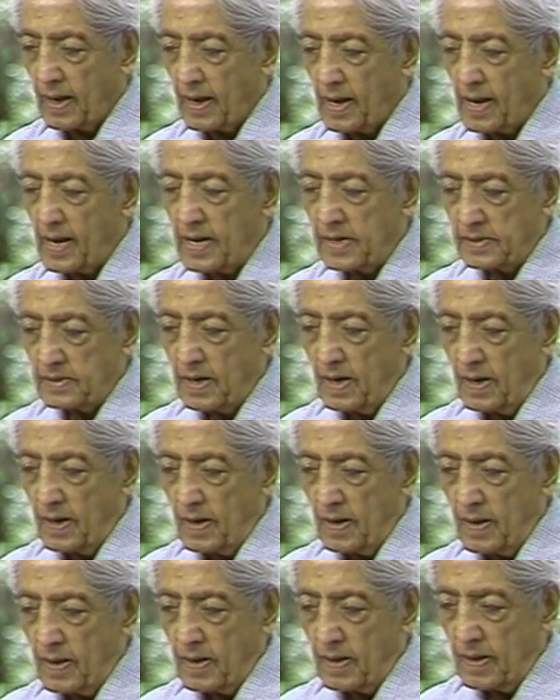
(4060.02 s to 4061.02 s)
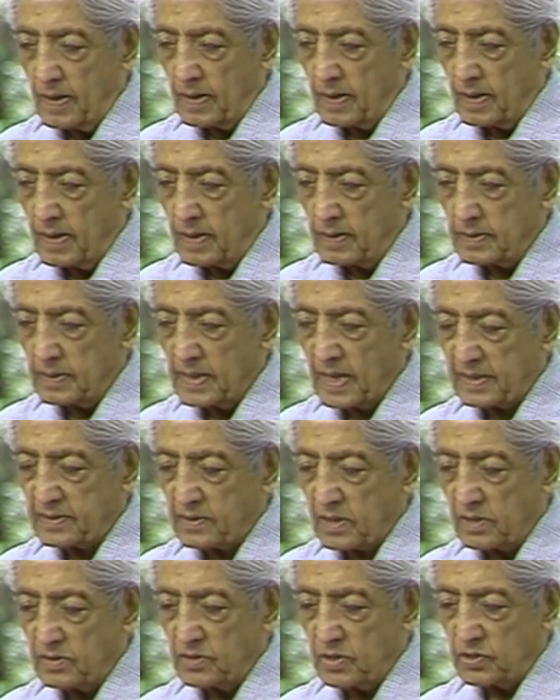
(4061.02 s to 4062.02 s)
and
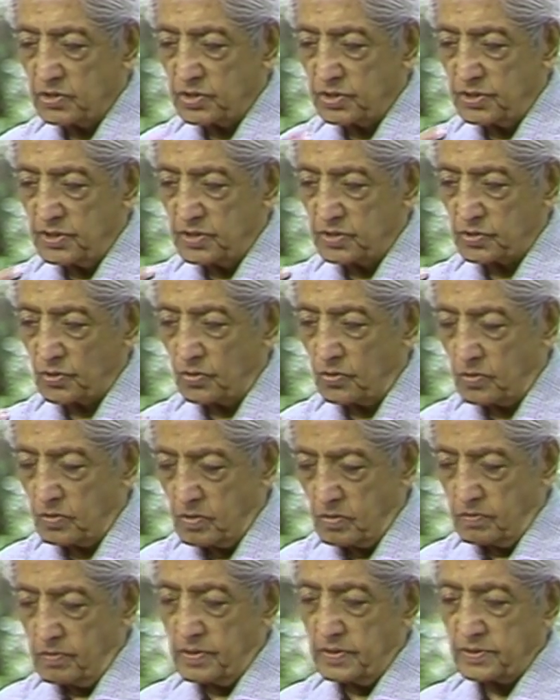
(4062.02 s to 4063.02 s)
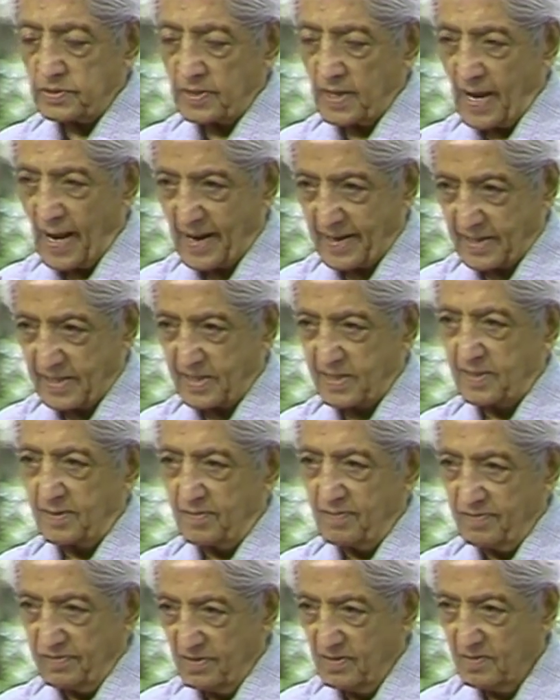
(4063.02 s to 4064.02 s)
that condition is always
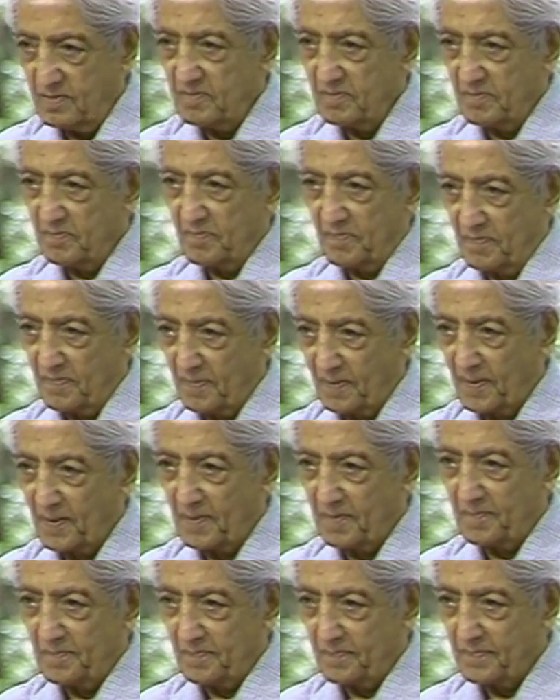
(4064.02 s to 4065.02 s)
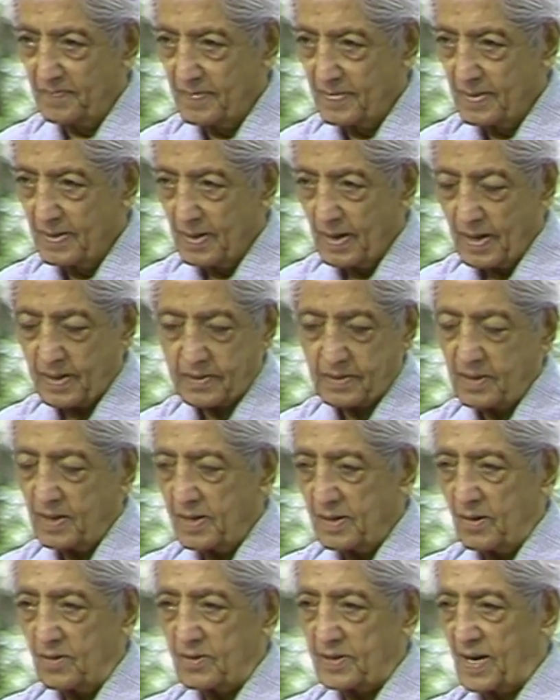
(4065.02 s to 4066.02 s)
active, I
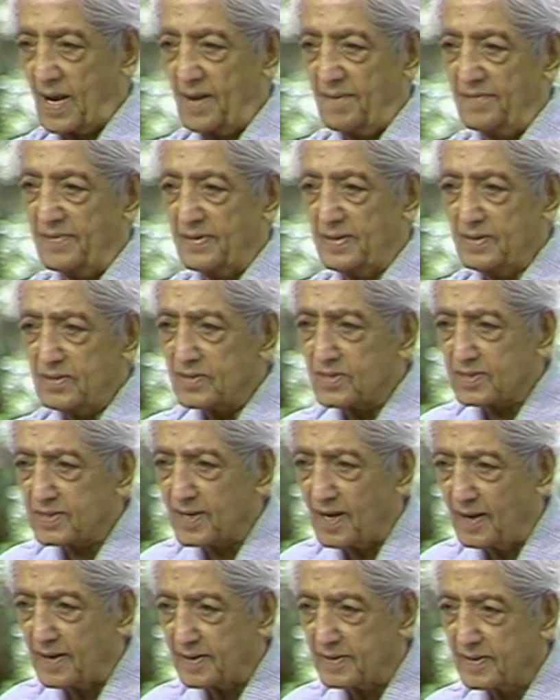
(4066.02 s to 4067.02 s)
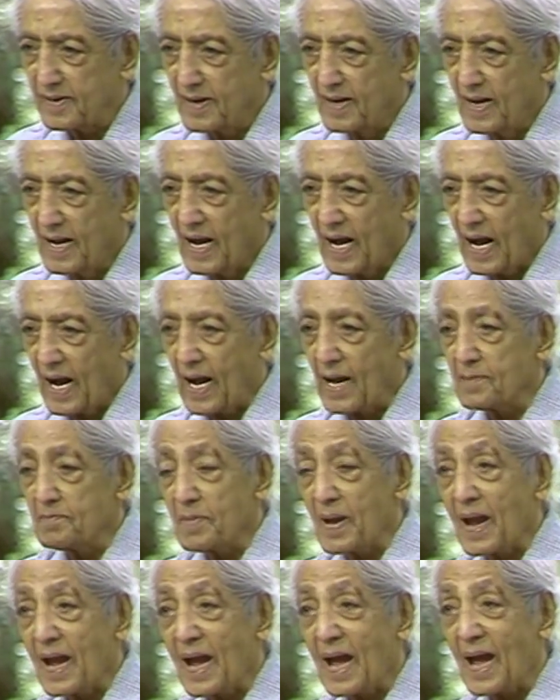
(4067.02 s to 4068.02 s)
cannot have an insight. I
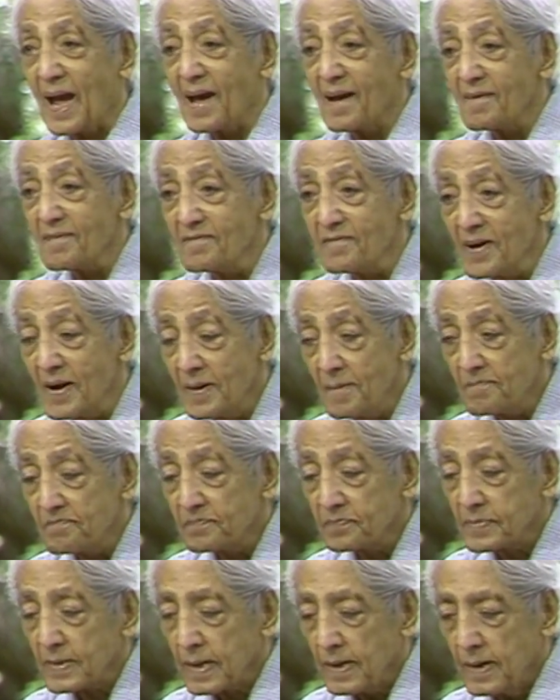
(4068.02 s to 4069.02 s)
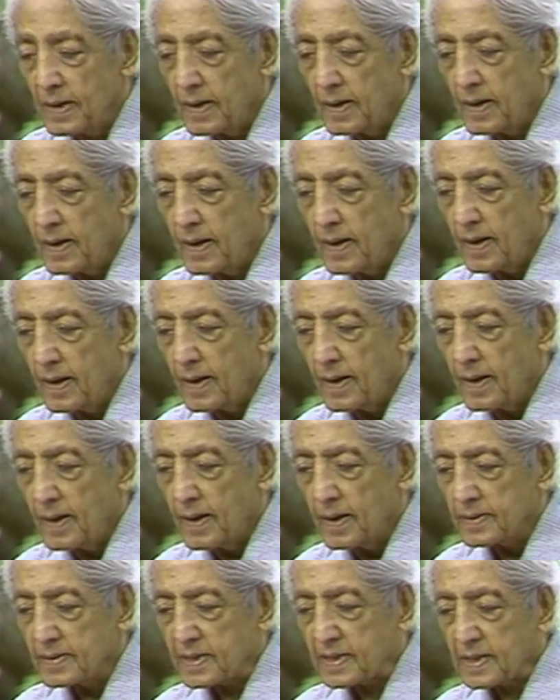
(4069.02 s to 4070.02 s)
may have
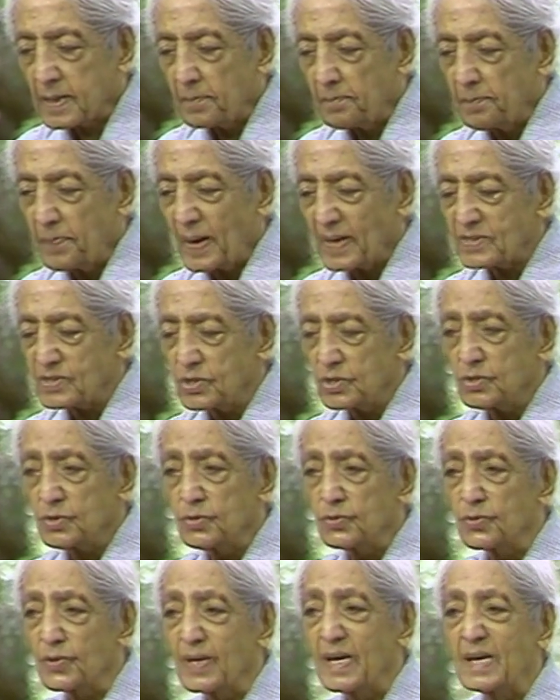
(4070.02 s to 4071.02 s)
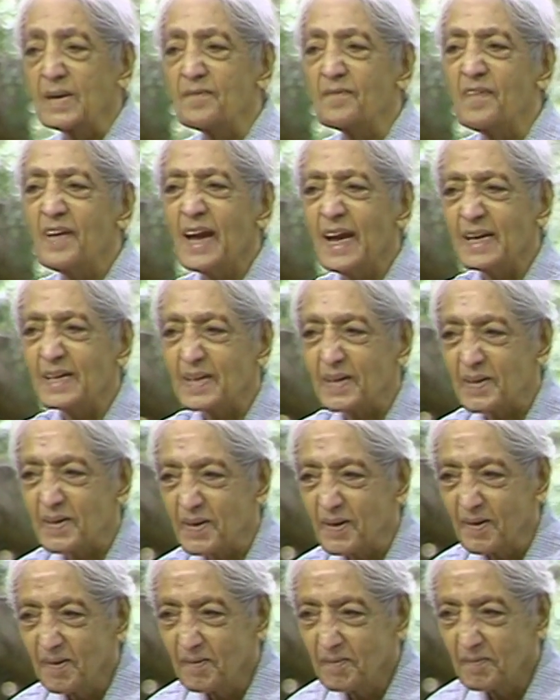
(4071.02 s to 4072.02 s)
the capacity to invent.